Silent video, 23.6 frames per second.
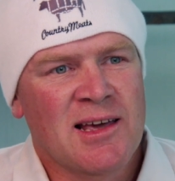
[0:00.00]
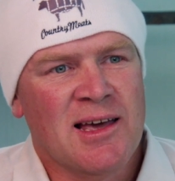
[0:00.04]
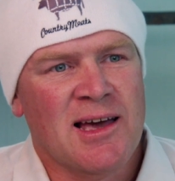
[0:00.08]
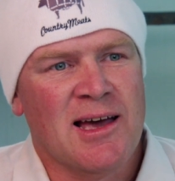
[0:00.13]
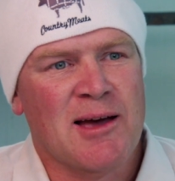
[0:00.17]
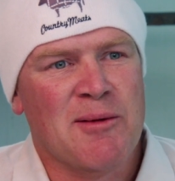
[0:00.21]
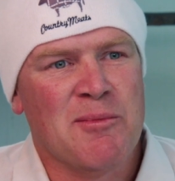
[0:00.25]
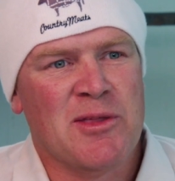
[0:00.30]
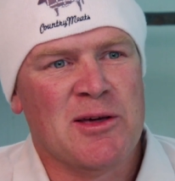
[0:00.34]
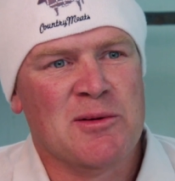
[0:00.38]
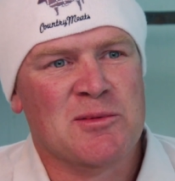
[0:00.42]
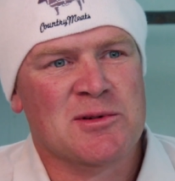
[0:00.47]

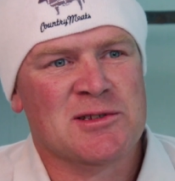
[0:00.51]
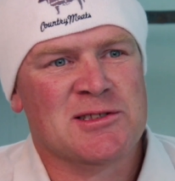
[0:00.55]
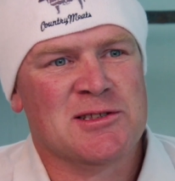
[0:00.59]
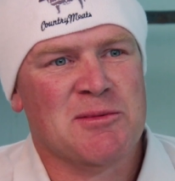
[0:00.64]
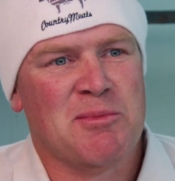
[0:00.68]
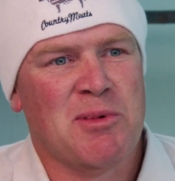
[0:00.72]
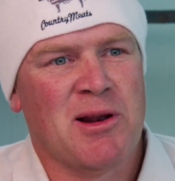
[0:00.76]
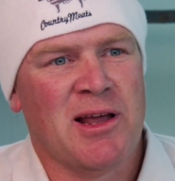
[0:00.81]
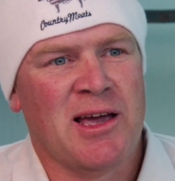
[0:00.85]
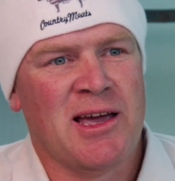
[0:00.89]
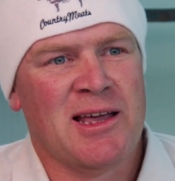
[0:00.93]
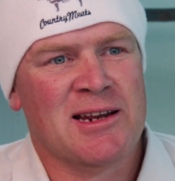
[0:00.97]
That was the
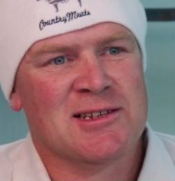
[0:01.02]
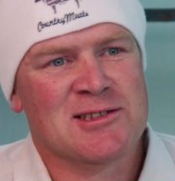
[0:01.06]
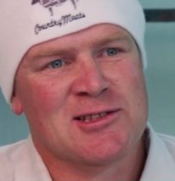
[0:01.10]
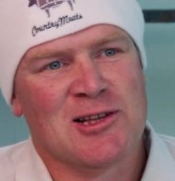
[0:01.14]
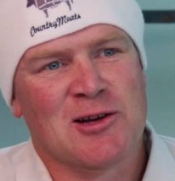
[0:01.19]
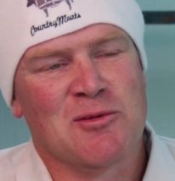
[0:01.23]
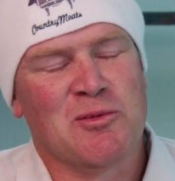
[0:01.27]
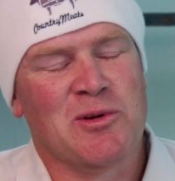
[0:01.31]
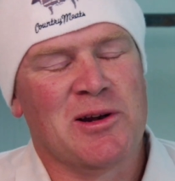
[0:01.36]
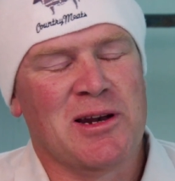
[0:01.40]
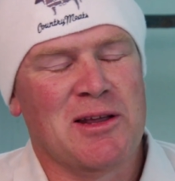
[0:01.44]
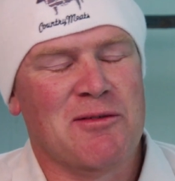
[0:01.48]
plan. It's
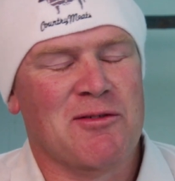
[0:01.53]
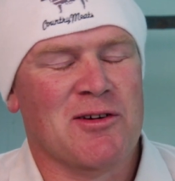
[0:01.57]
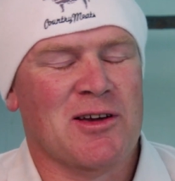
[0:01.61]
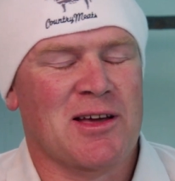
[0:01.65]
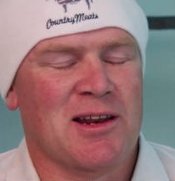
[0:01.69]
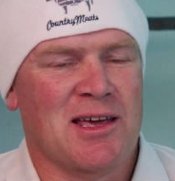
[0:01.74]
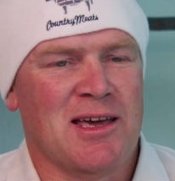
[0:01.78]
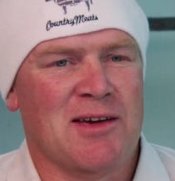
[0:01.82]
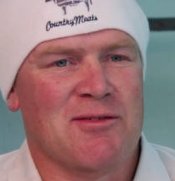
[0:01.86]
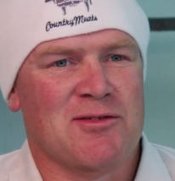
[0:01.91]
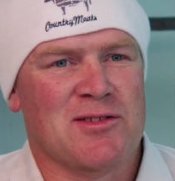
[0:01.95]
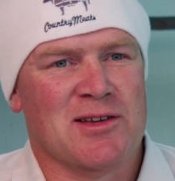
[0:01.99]
like we're never
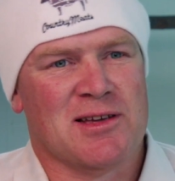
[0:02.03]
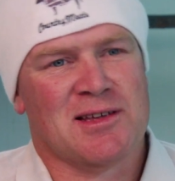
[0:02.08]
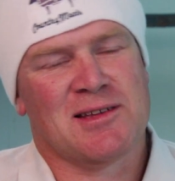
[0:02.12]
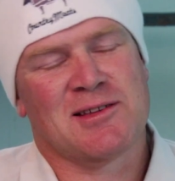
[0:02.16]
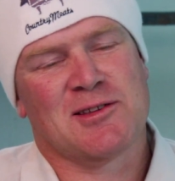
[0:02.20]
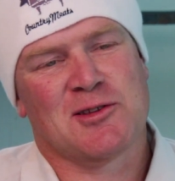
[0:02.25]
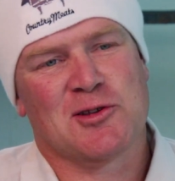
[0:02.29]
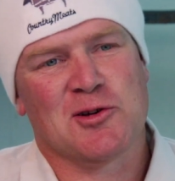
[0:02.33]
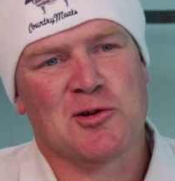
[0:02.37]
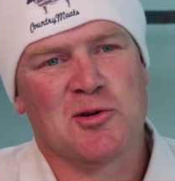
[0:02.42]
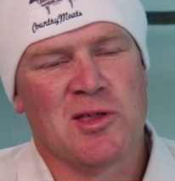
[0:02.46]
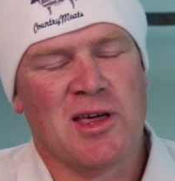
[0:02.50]
going to have to
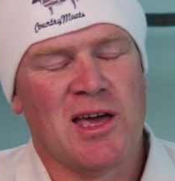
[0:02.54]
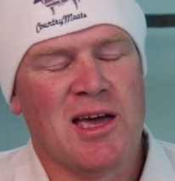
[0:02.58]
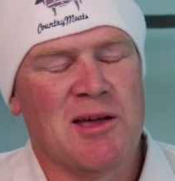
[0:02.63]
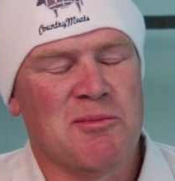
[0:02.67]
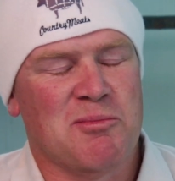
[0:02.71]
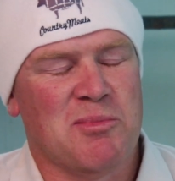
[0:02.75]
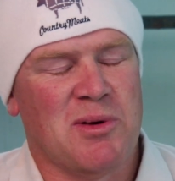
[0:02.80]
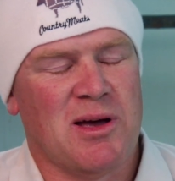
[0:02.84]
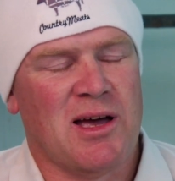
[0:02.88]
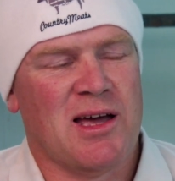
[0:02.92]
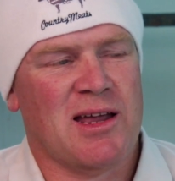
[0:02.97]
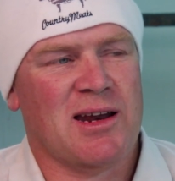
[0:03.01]
do
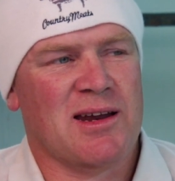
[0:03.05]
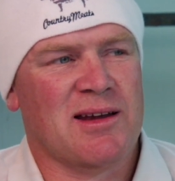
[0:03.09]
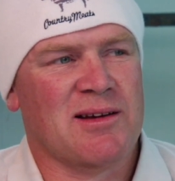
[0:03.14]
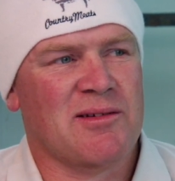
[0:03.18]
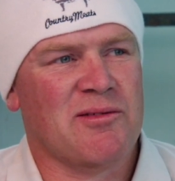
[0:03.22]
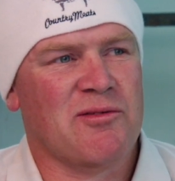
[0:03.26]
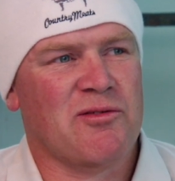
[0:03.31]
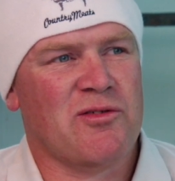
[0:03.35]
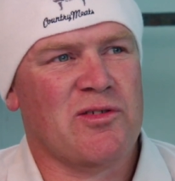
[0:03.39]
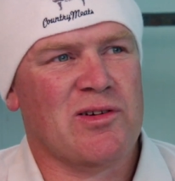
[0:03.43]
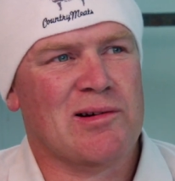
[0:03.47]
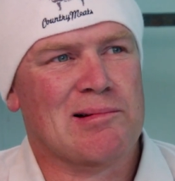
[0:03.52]
that, but
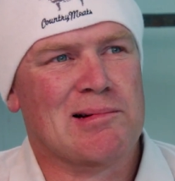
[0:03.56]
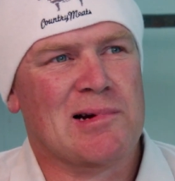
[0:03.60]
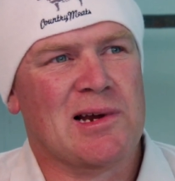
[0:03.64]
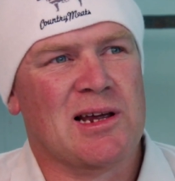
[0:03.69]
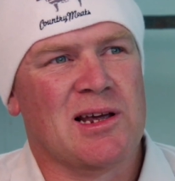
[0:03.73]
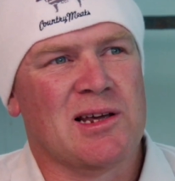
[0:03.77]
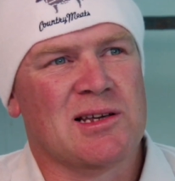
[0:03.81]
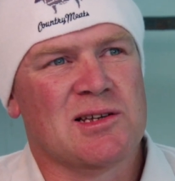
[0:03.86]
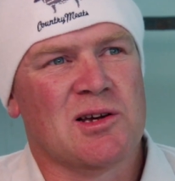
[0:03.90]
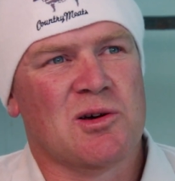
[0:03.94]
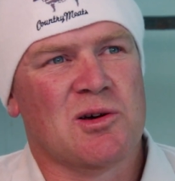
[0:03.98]
very